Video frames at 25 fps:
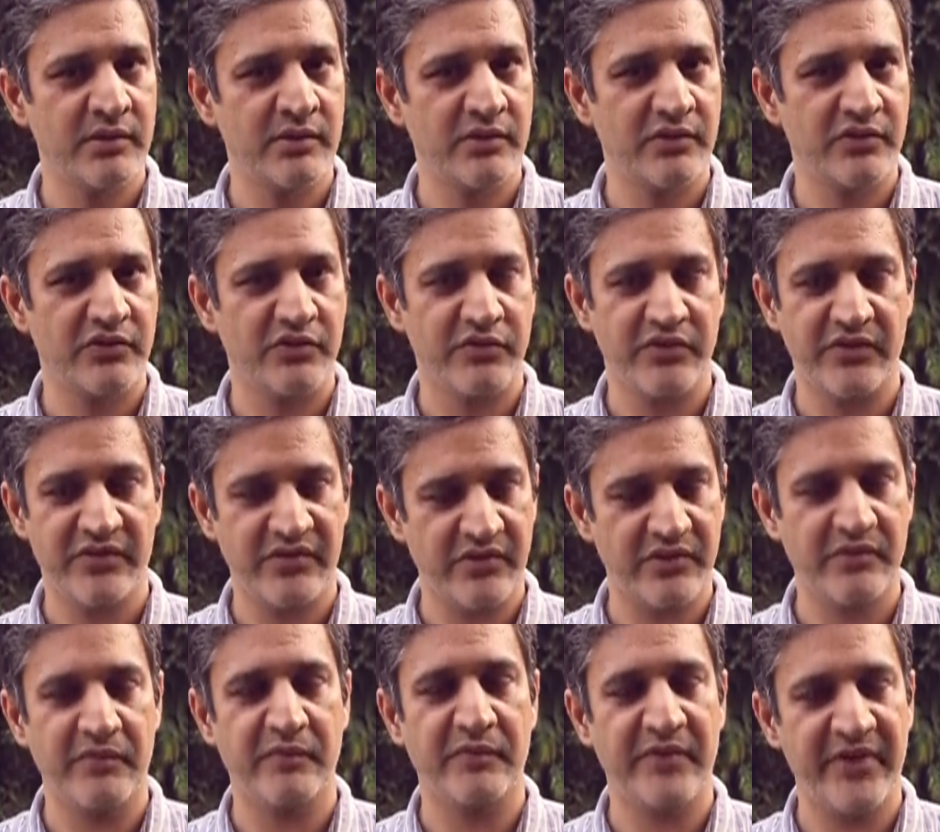So this
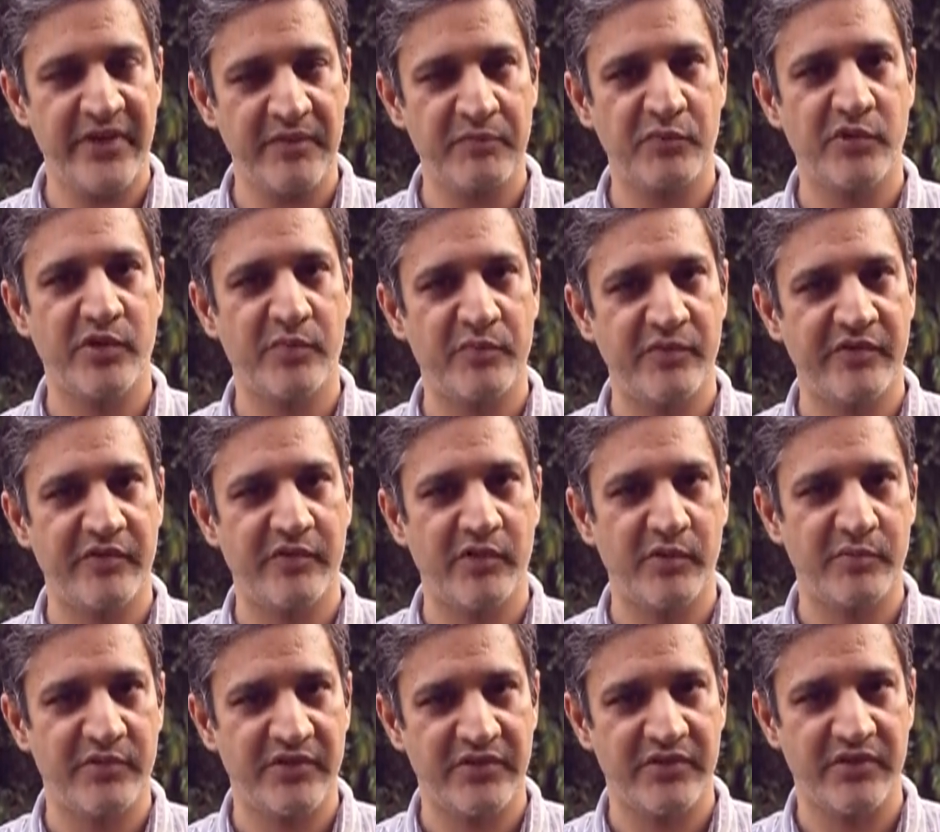is a very poor
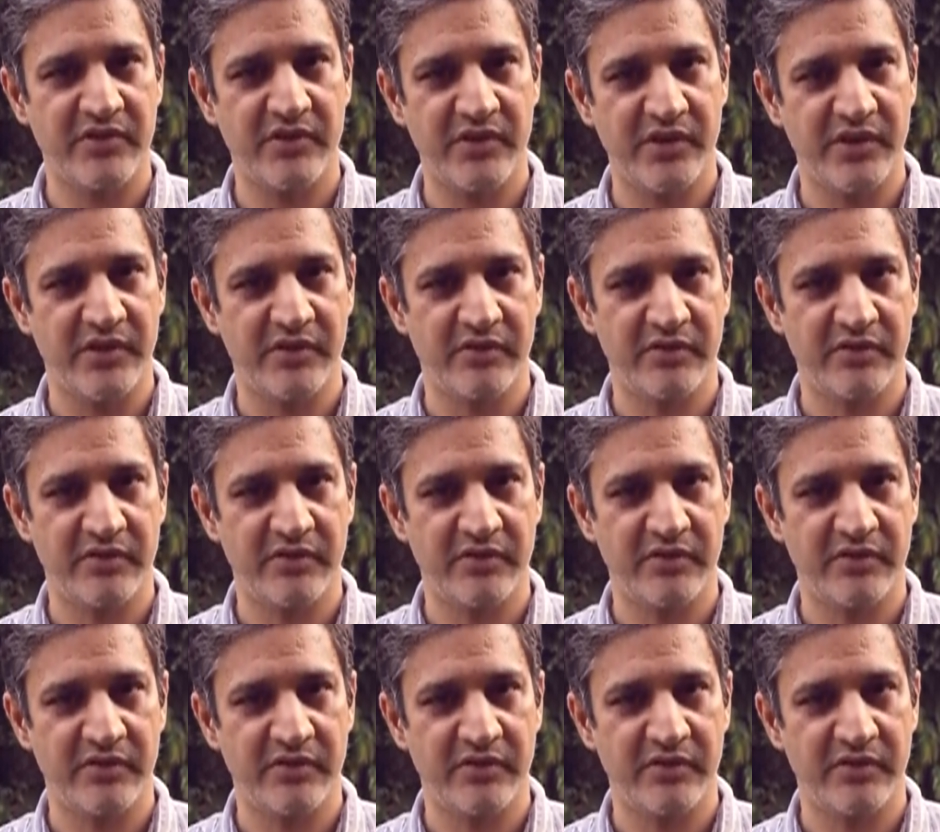performance indeed.